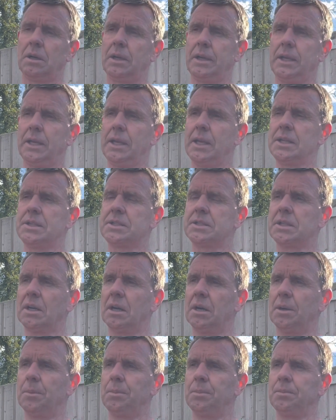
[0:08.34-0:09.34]
It's
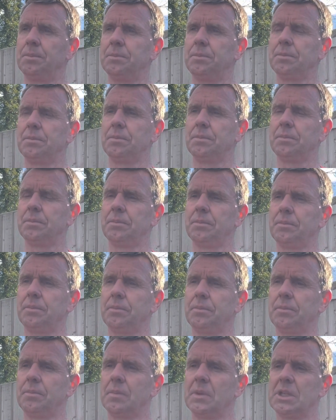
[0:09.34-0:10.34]

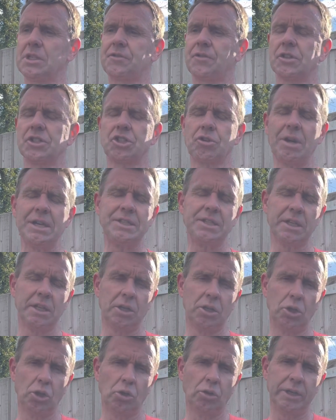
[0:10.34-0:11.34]
frustrating
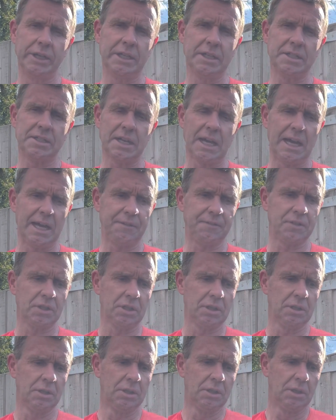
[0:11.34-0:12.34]
and annoying to have
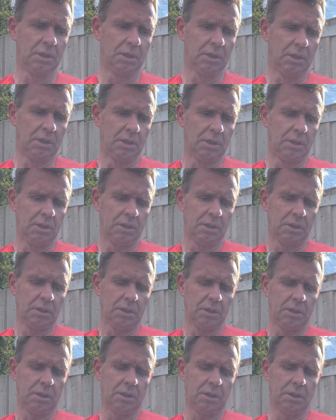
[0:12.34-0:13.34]
to
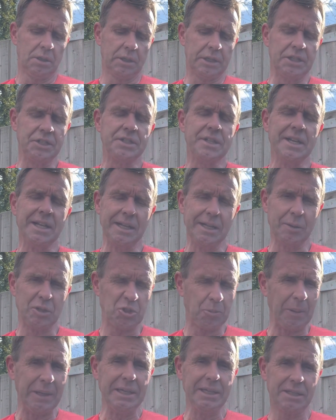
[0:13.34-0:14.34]
continually
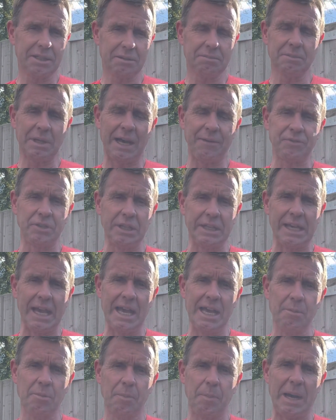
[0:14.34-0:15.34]
speak after the
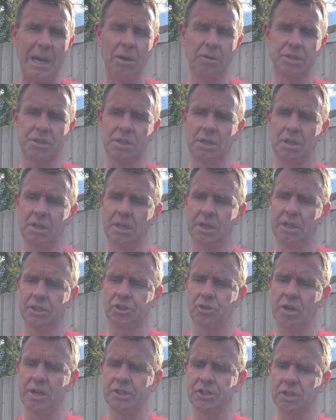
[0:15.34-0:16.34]
game about
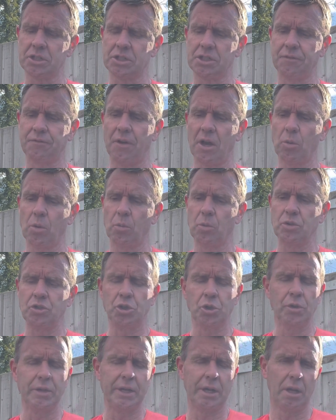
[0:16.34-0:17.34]
trying to justify what we're
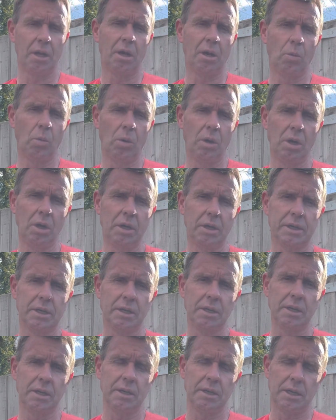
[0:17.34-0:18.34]
doing and our work
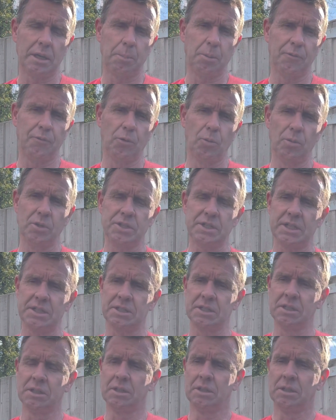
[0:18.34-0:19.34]
and our performances.